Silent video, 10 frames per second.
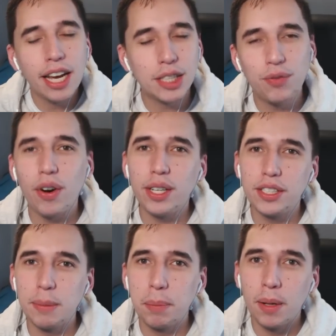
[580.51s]
it's very
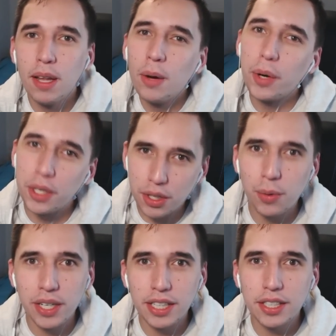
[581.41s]
simple what
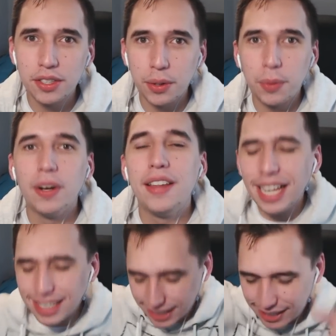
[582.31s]
you need to do,
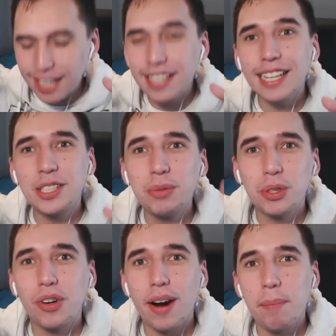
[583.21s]
and that's sting that
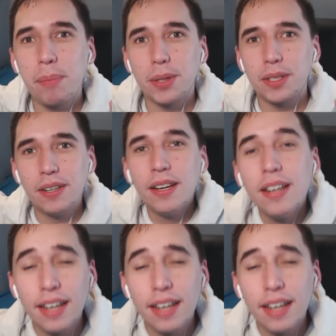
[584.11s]
subscribe button.